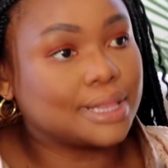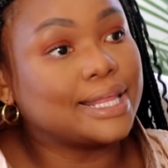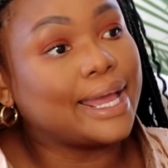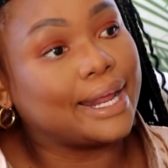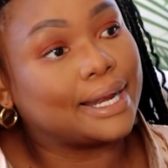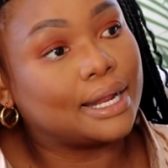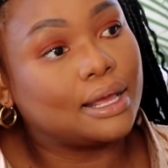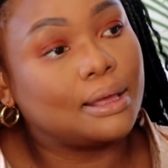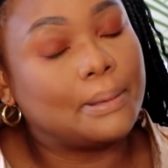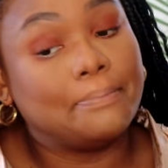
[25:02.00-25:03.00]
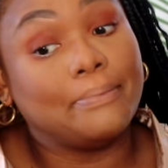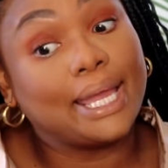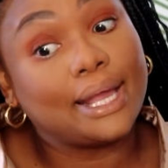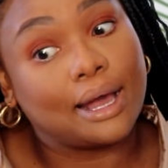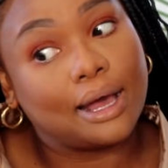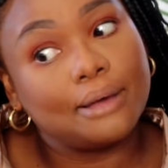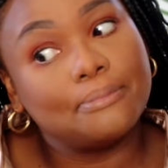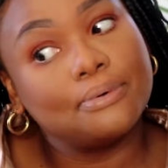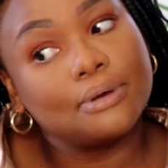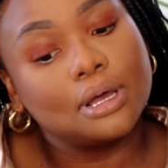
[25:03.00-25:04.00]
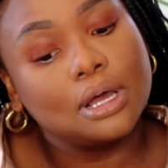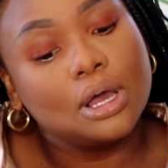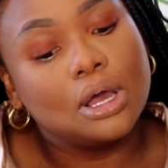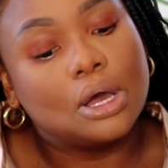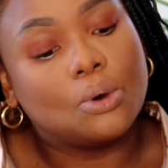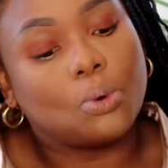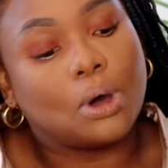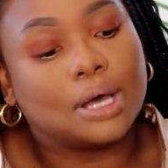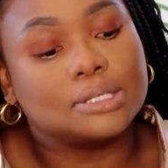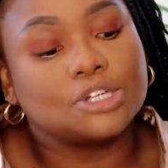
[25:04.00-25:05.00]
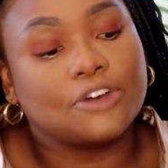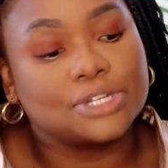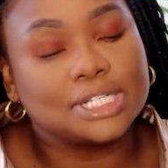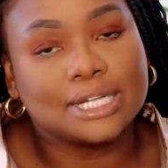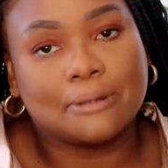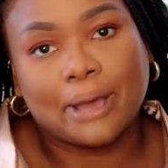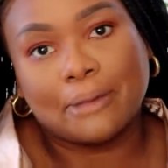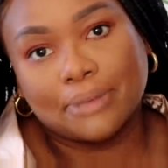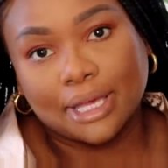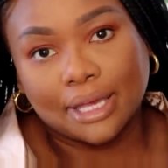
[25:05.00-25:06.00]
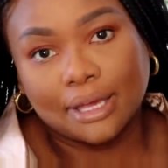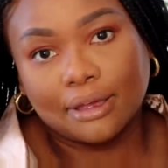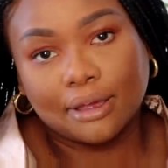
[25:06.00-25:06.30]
then makeup was obviously done by B.